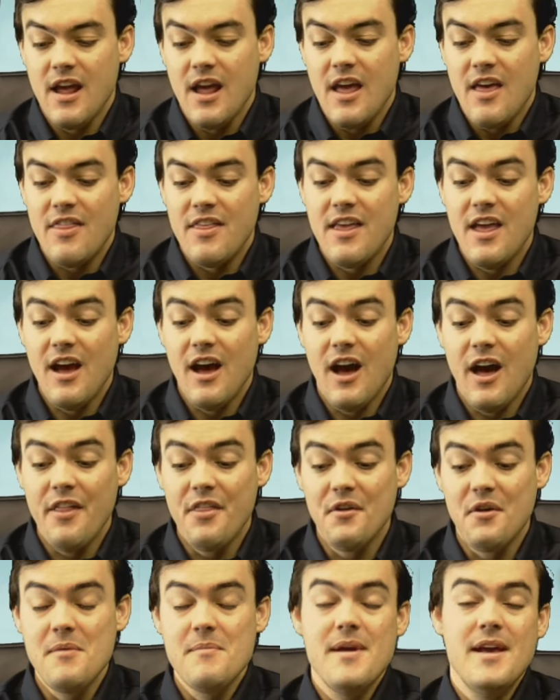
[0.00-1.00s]
The
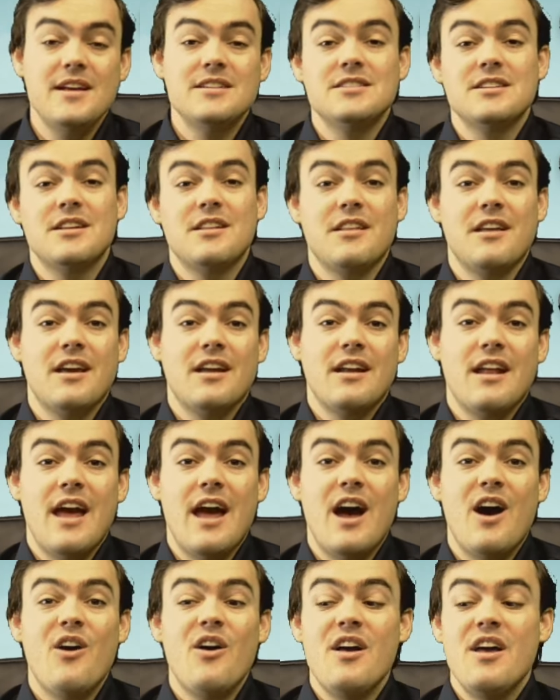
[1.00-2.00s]
other amazing thing
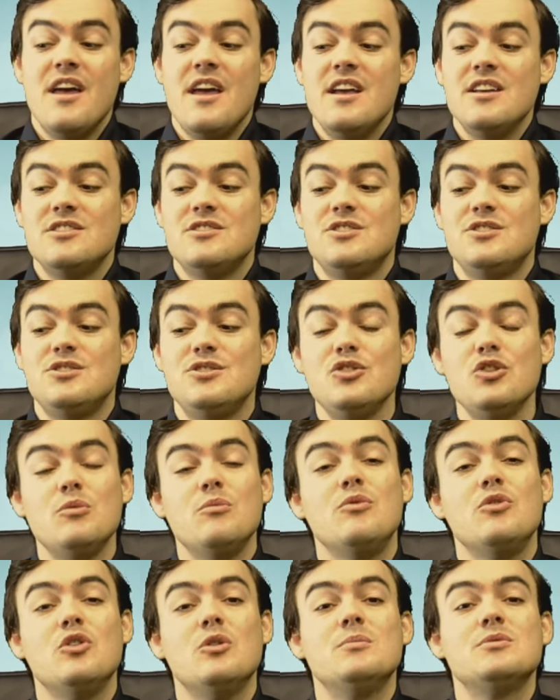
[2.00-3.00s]
now is Zoom
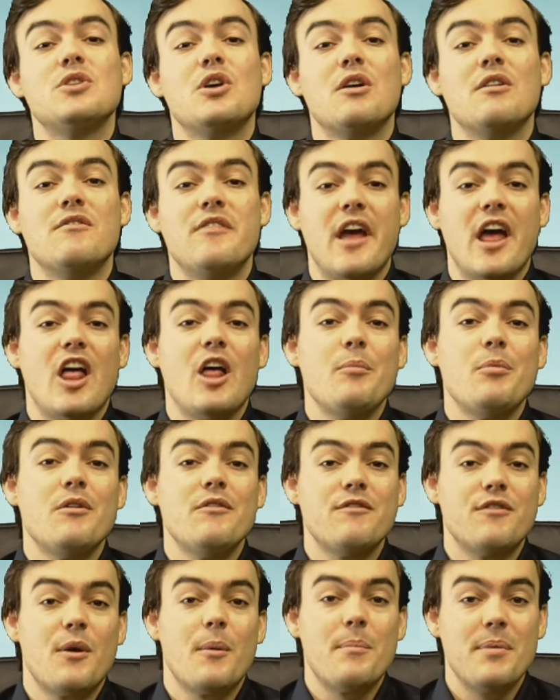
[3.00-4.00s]
rooms are available
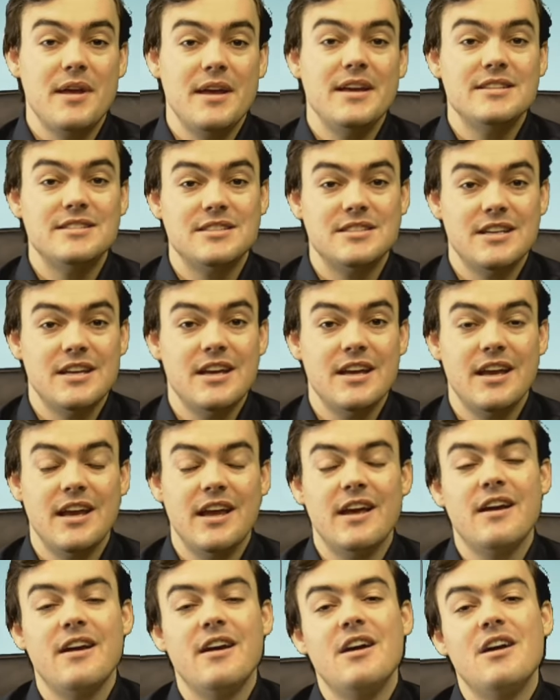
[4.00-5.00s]
for PC.
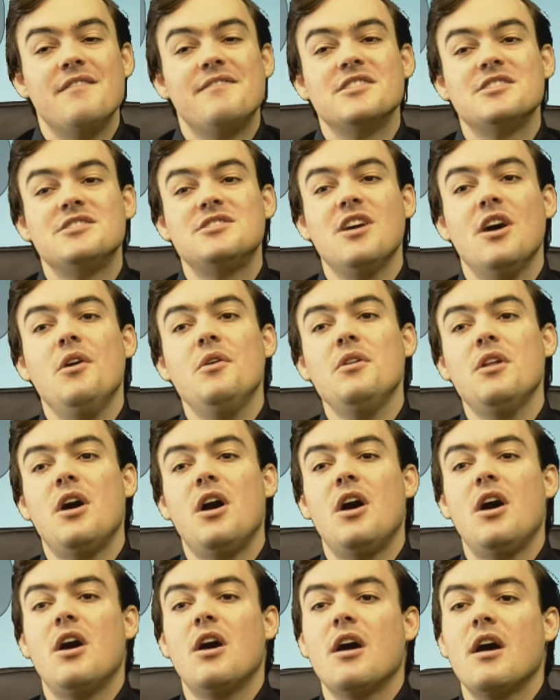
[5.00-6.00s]
For so
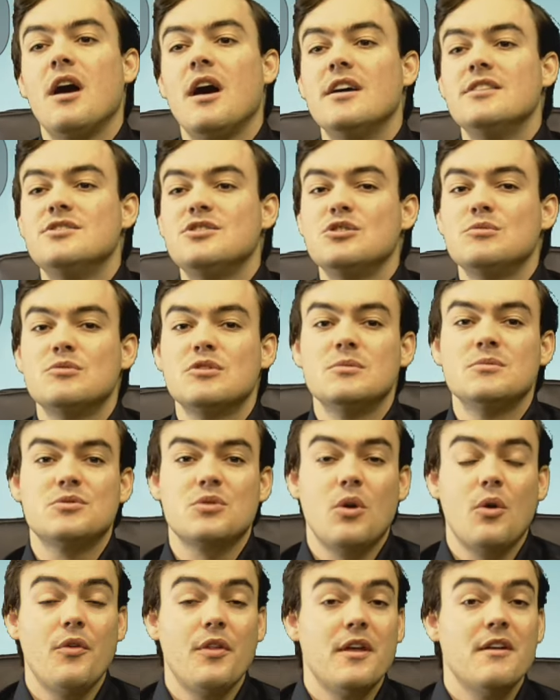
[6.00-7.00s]
long, uh, Zoom rooms were
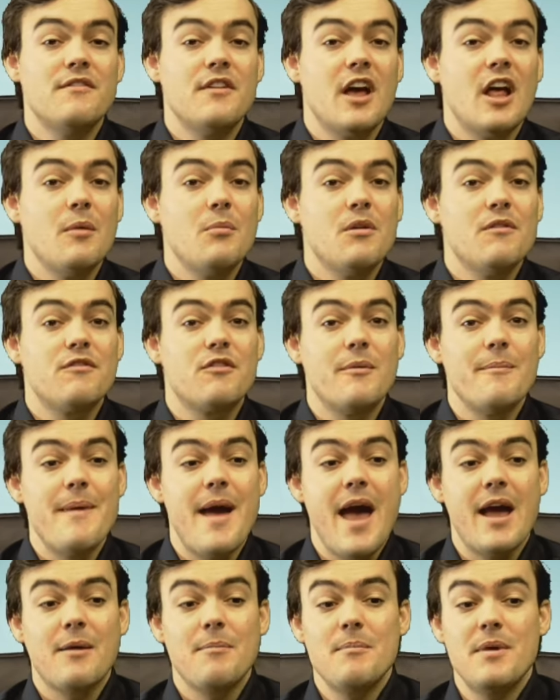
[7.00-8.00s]
only available for
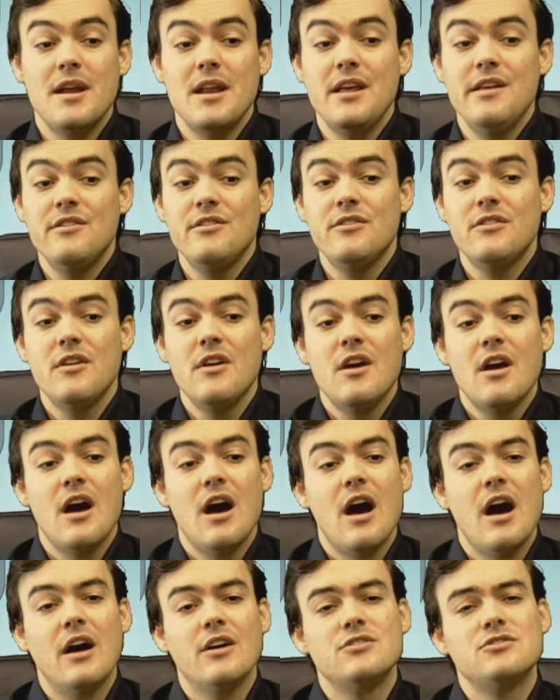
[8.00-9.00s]
Mac minis.
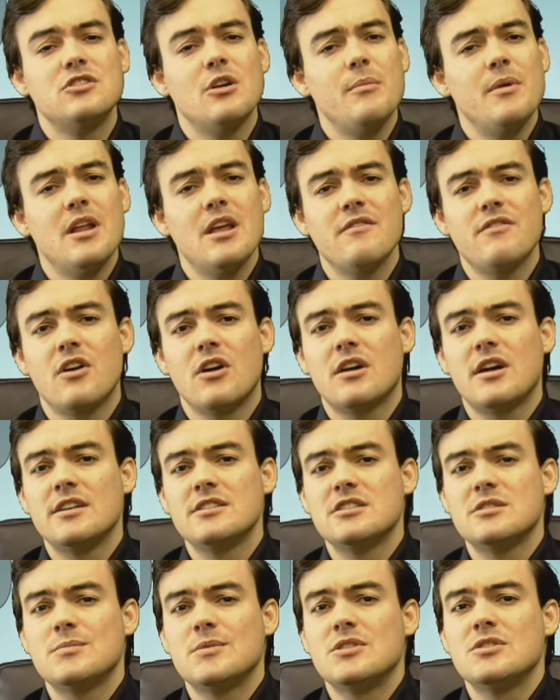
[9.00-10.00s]
Uh, so many of our
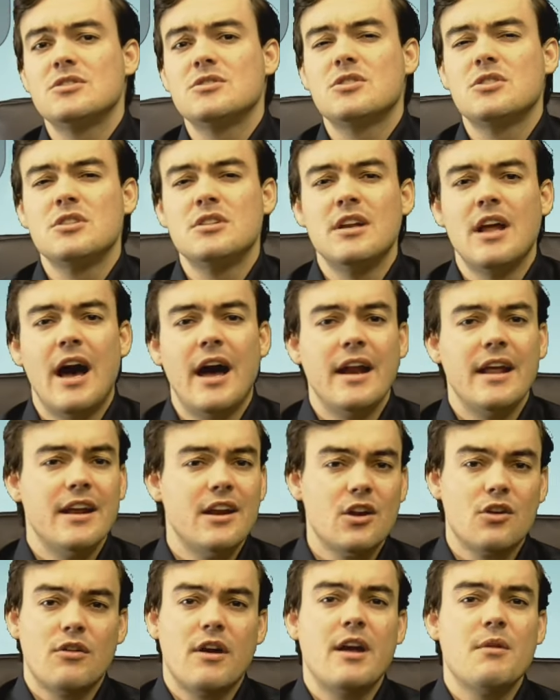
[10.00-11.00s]
customers could not
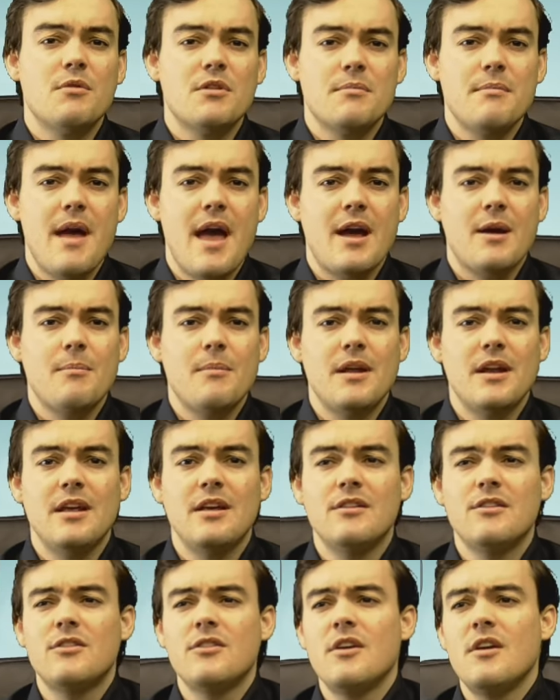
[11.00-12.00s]
integrate with Mac
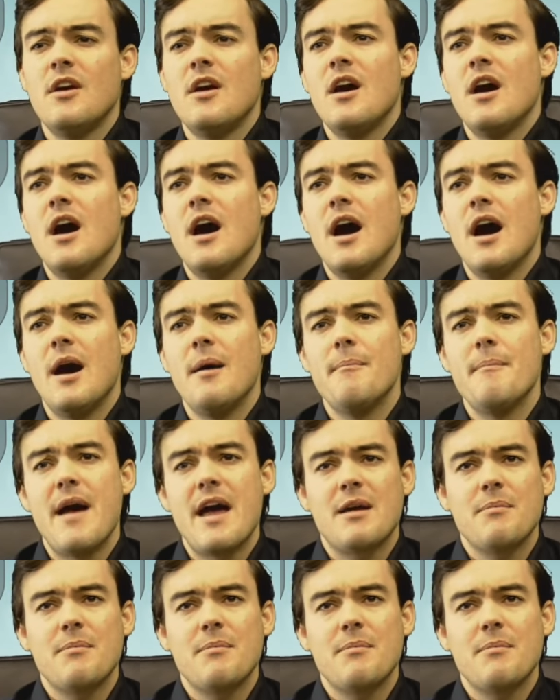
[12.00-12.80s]
Minis. Uh, Mac